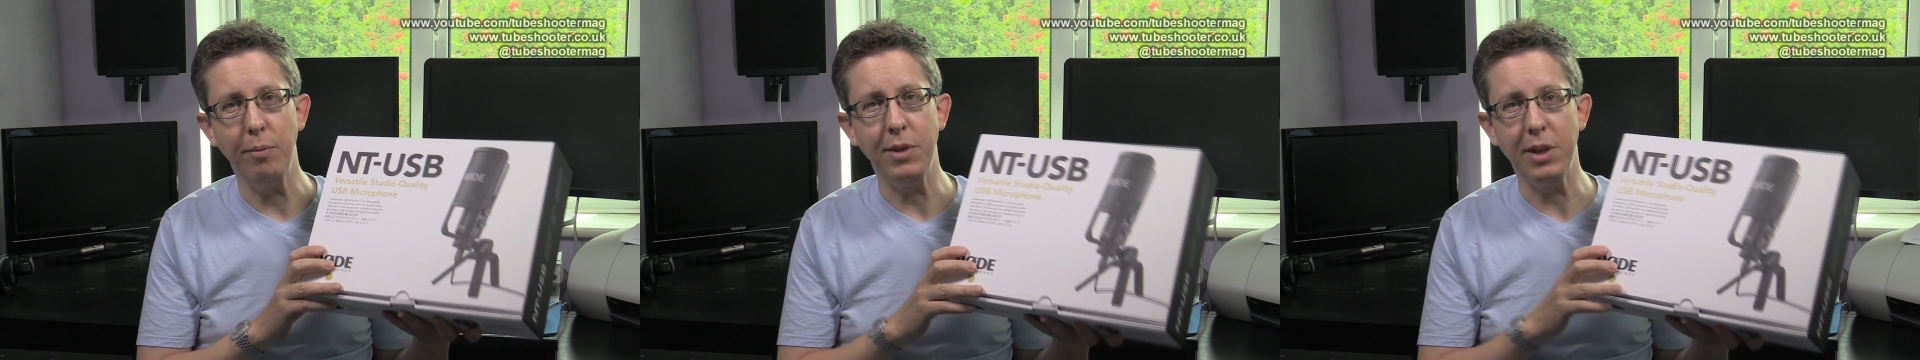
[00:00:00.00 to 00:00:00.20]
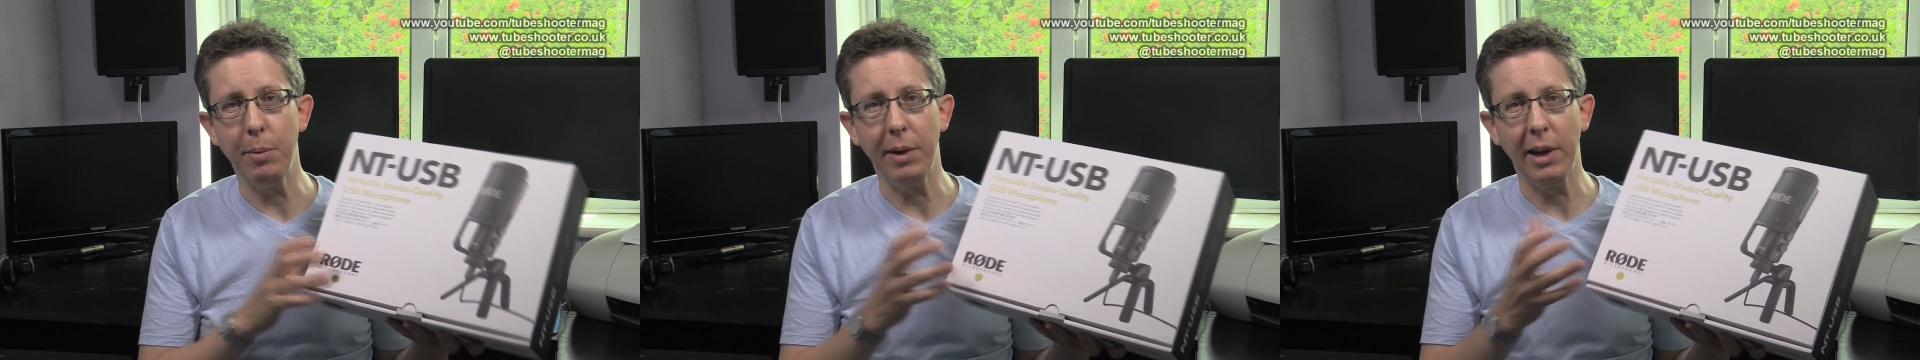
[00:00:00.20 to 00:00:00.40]

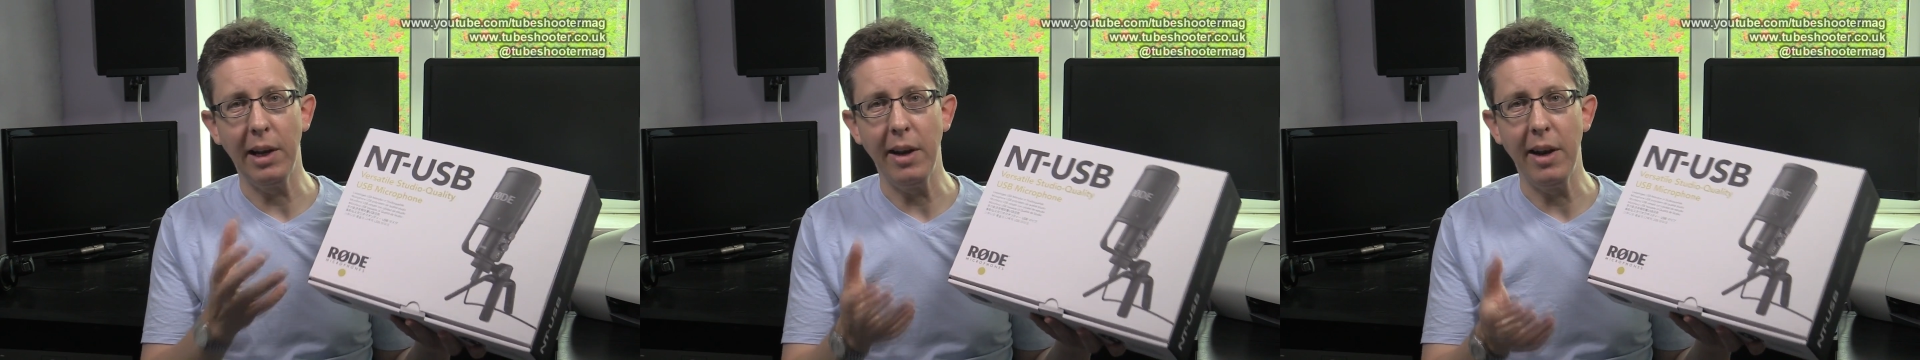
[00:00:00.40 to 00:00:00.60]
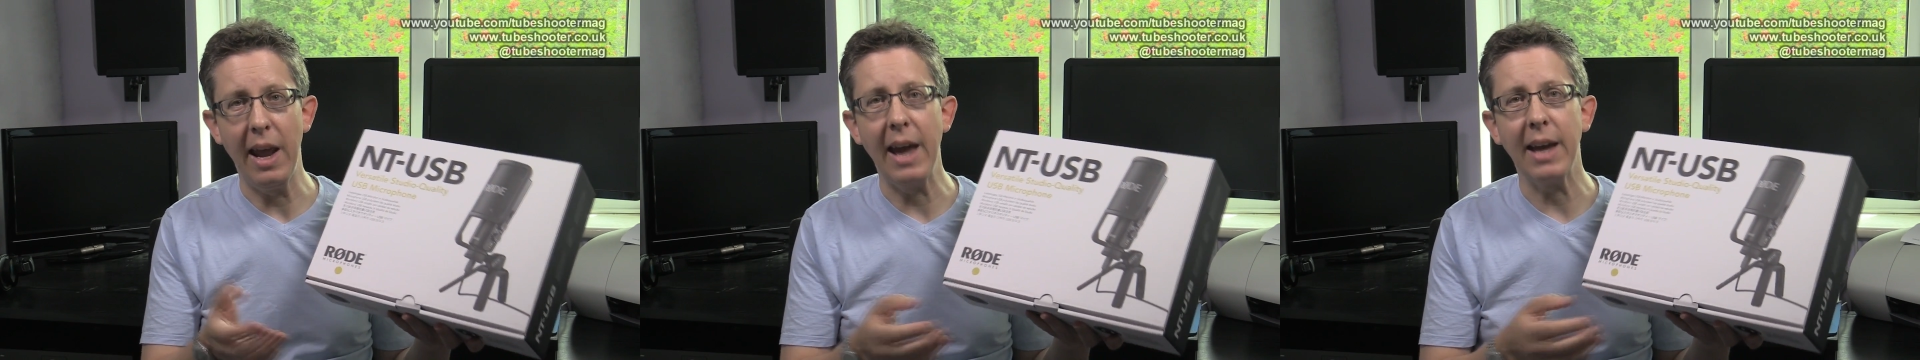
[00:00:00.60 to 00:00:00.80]

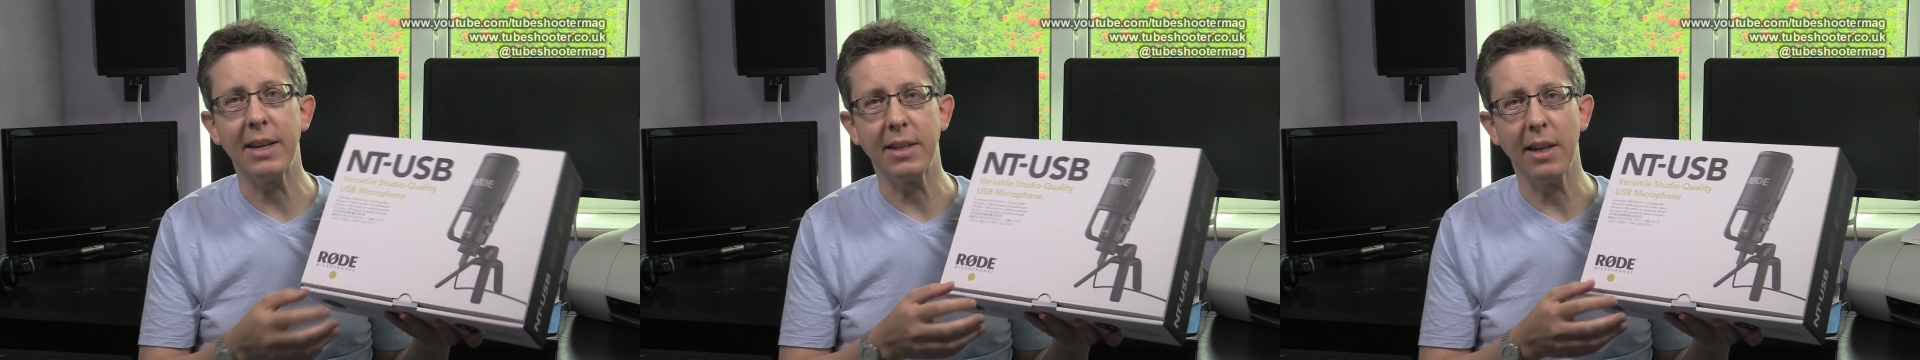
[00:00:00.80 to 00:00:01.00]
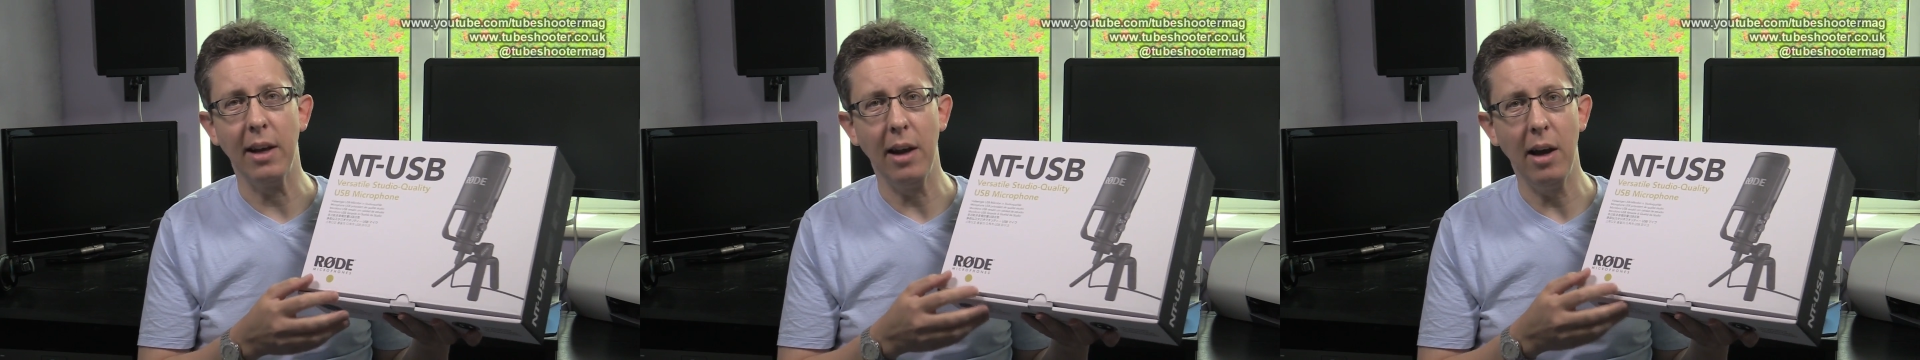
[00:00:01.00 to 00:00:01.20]
typically an
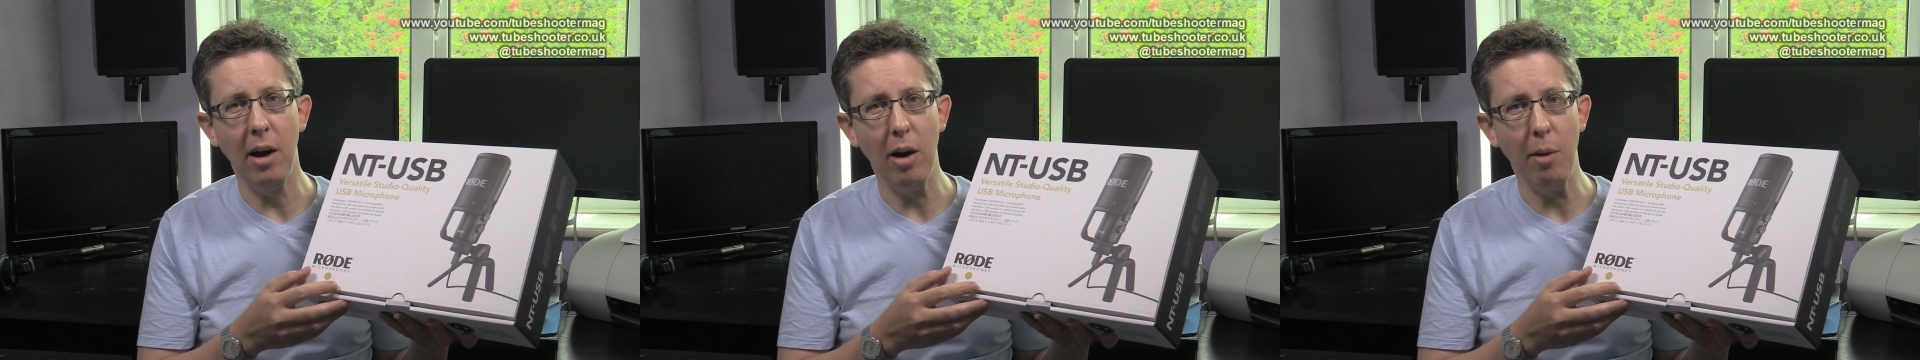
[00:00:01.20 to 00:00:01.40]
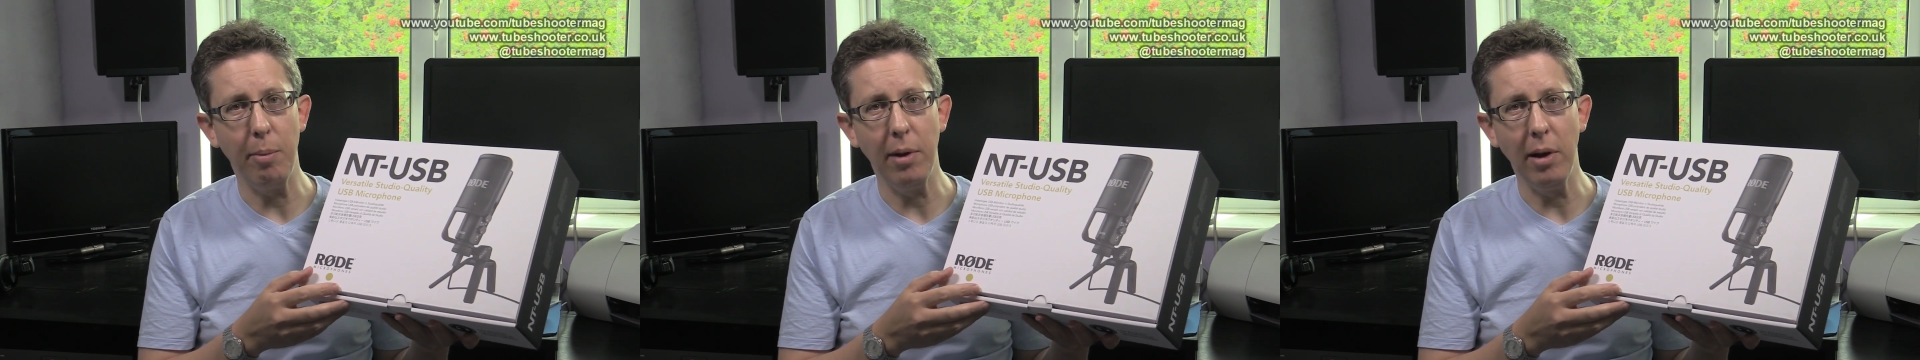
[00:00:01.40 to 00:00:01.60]

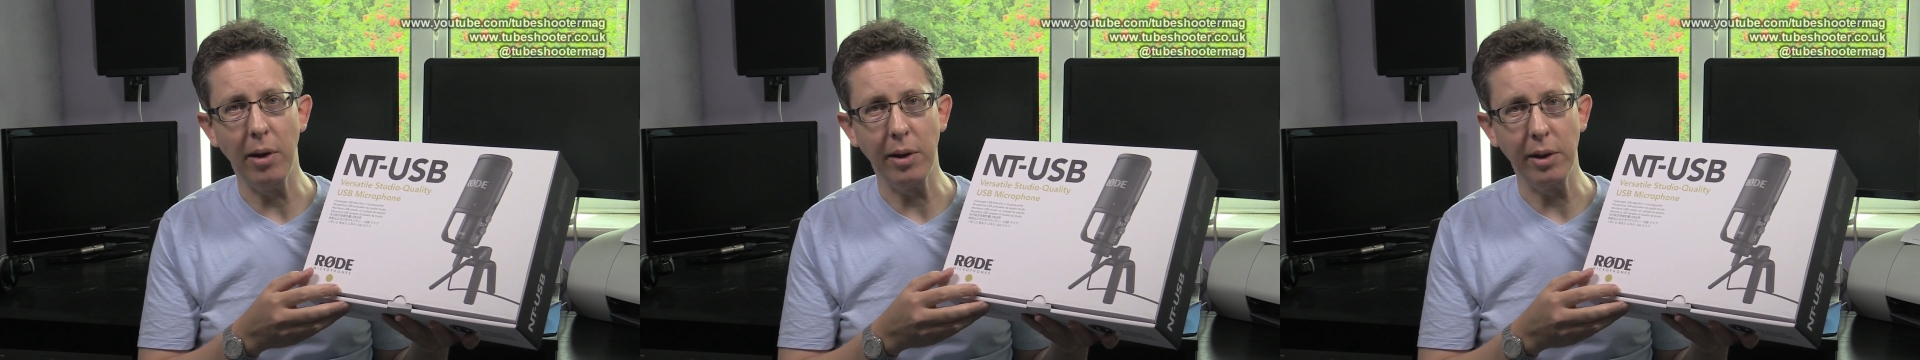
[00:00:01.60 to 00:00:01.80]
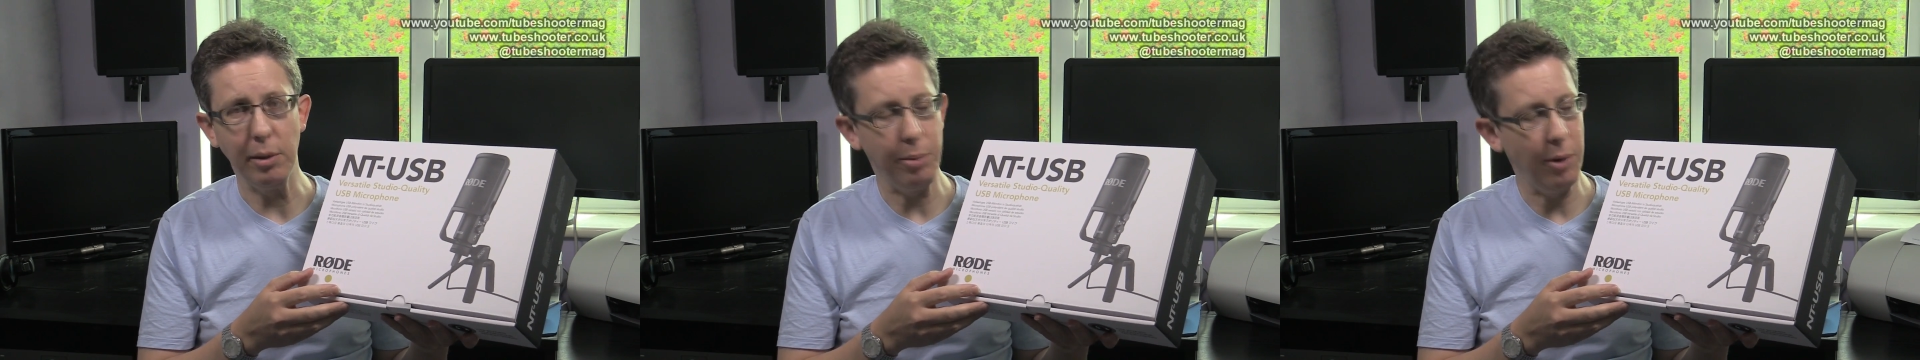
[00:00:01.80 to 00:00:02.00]
XLR
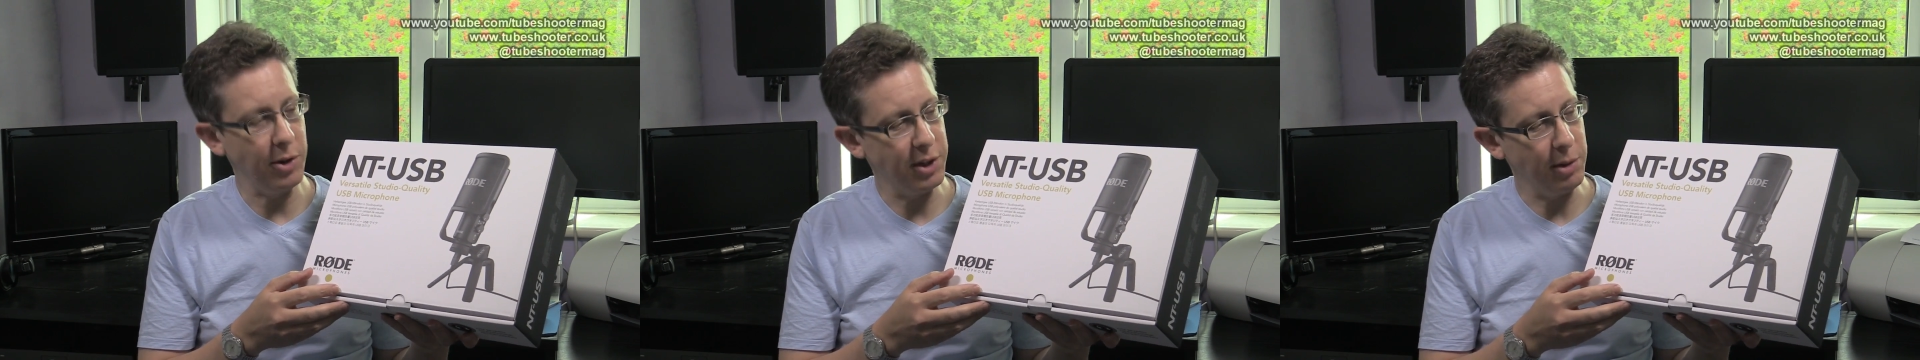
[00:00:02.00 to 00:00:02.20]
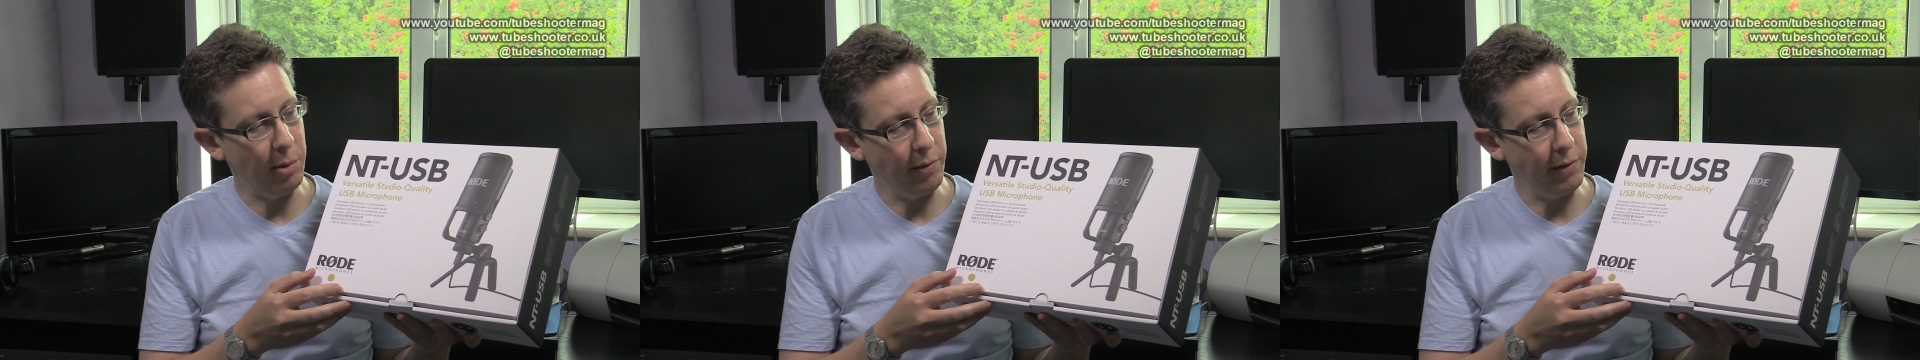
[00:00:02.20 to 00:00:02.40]
plug at the
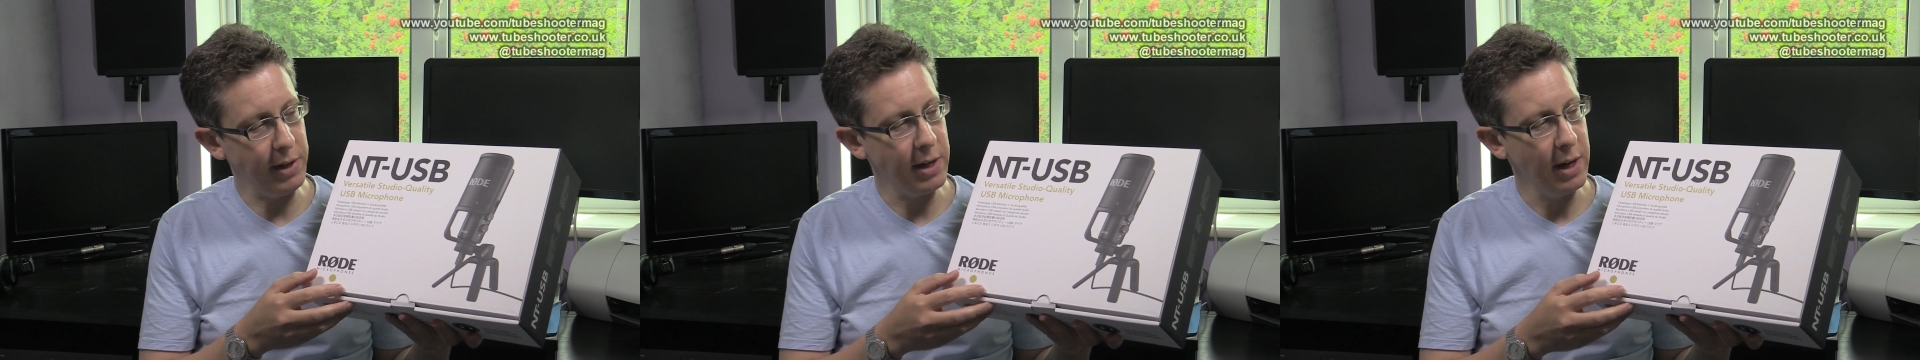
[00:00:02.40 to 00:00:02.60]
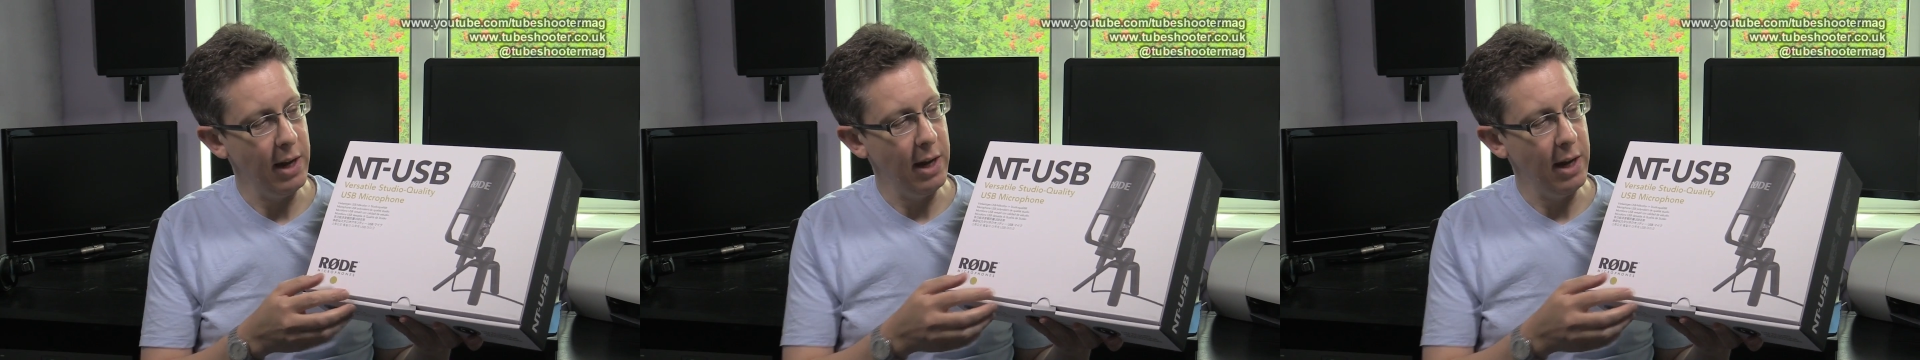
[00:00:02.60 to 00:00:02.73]
bottom of it,